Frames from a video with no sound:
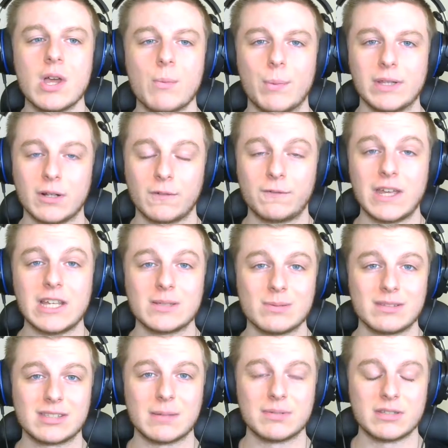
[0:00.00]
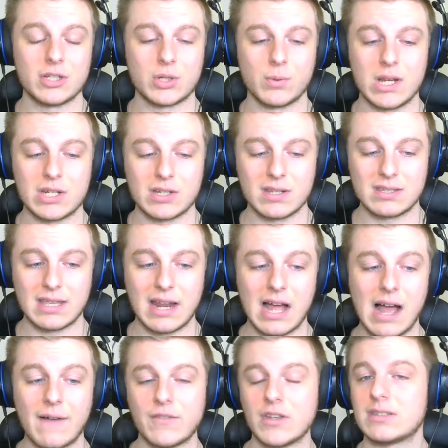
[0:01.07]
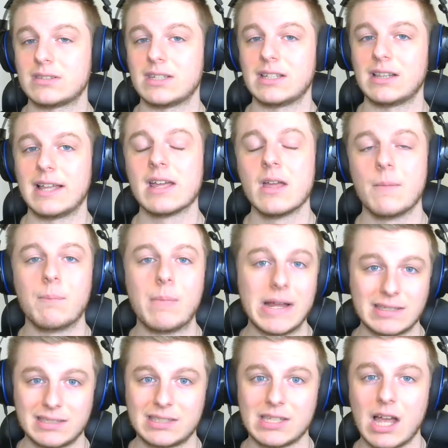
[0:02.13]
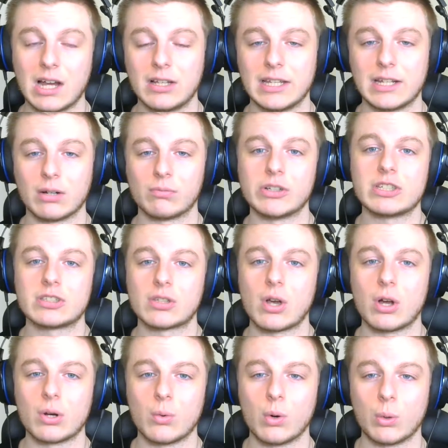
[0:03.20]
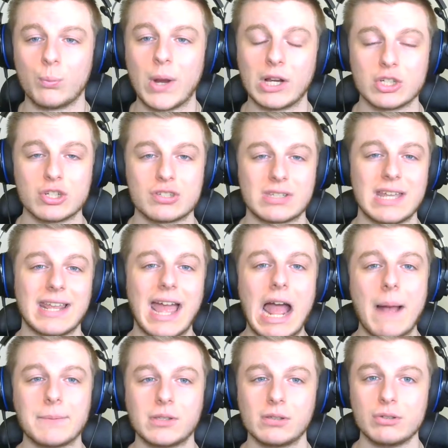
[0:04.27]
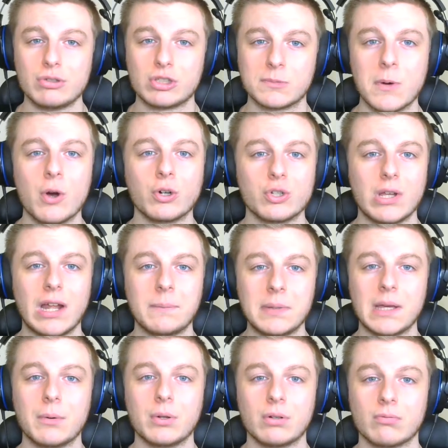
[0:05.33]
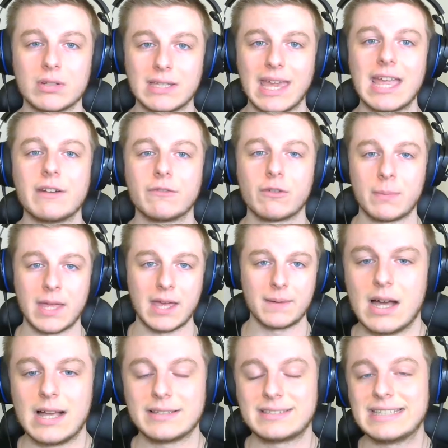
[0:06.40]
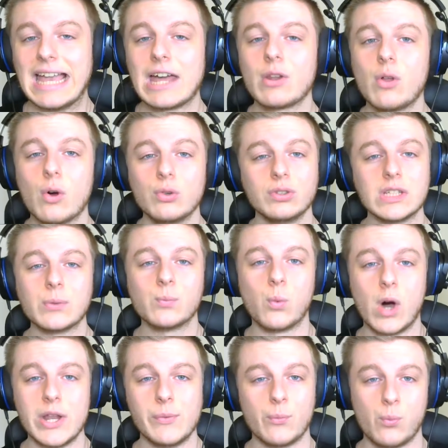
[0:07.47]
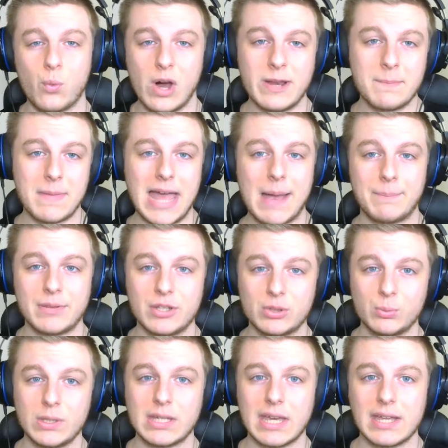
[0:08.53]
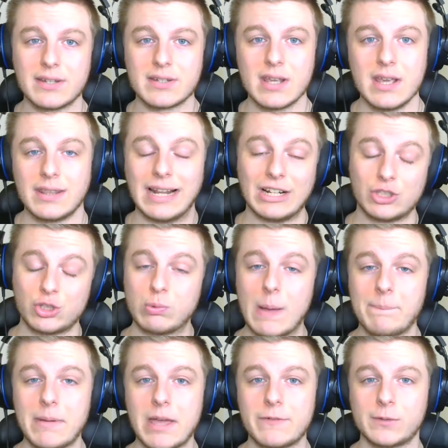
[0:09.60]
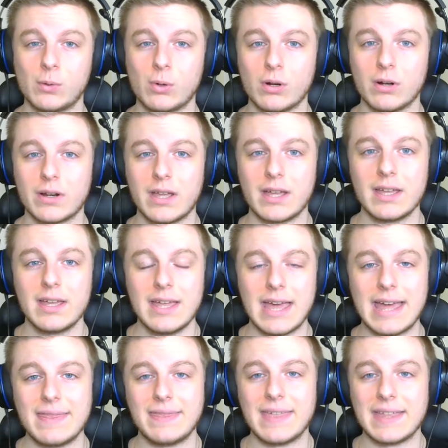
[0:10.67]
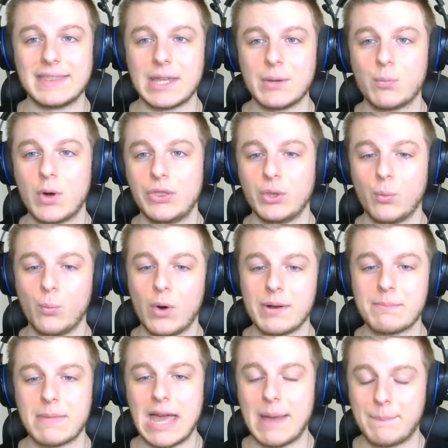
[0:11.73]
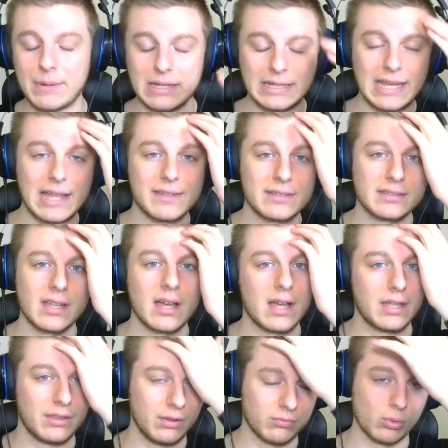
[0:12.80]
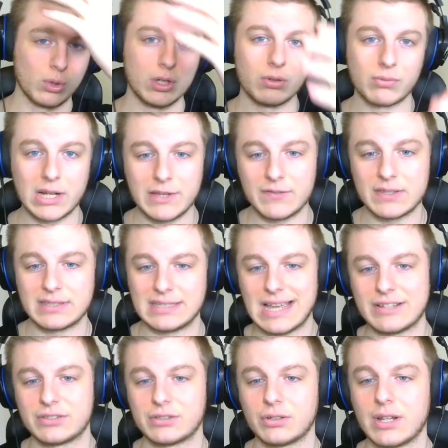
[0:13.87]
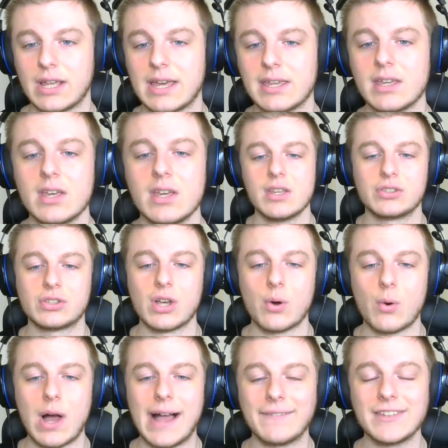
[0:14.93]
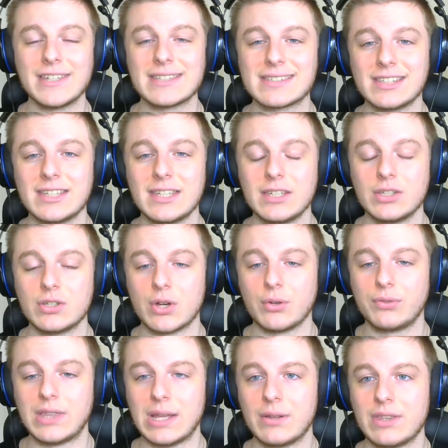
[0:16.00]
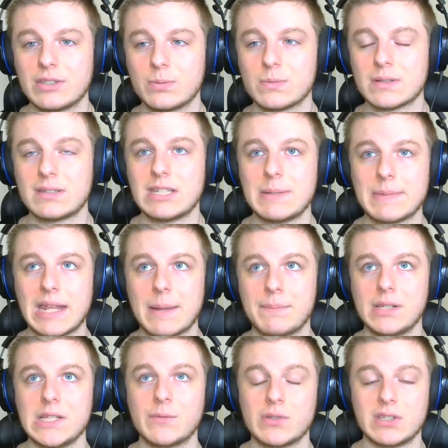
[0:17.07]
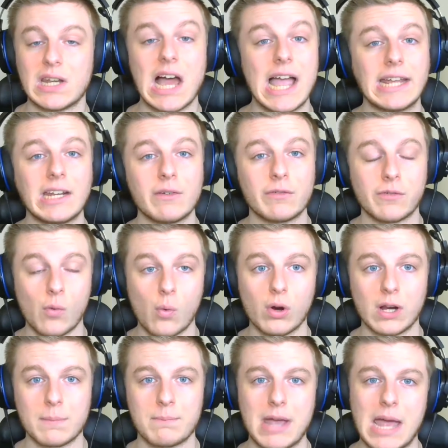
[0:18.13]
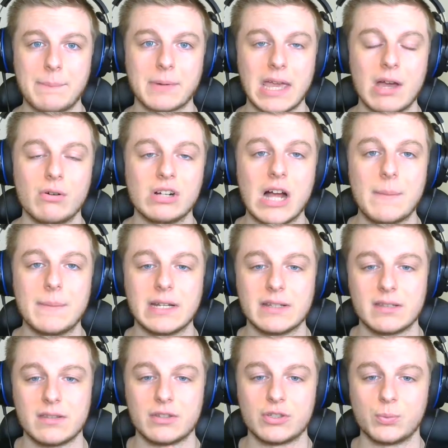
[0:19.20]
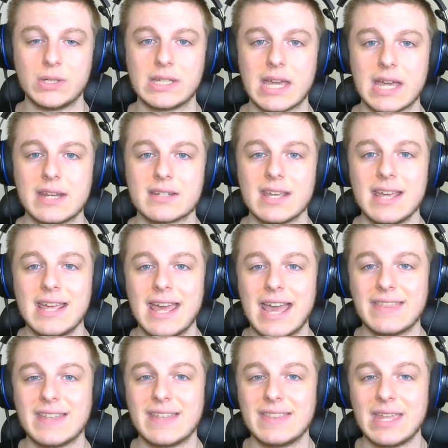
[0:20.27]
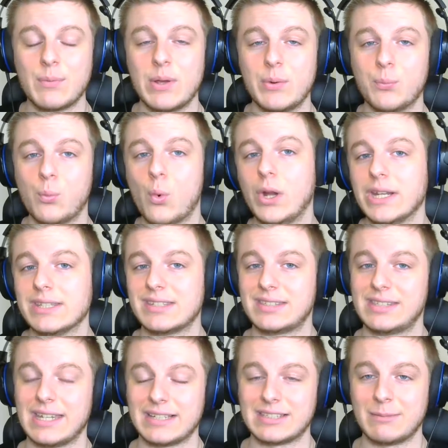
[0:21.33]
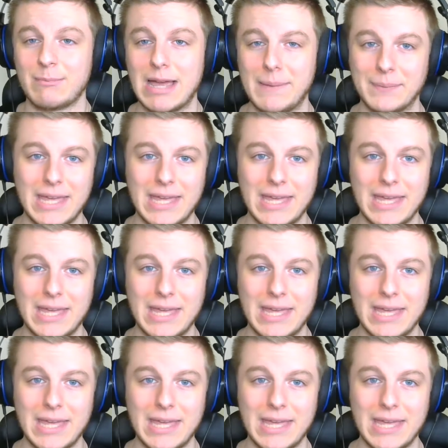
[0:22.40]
when they're faced with some situations that obviously like might suck, like a restart, or where you're just getting absolutely smoked. You got to be able to regain from that. Seattle only won 1 map this weekend. They got swept by Florida, and then they won the 1 map against the Royal Ravens yesterday. So obviously, you know, this was a team that I believe was 9-4 in map count coming into this weekend, and then they went 1-6 in map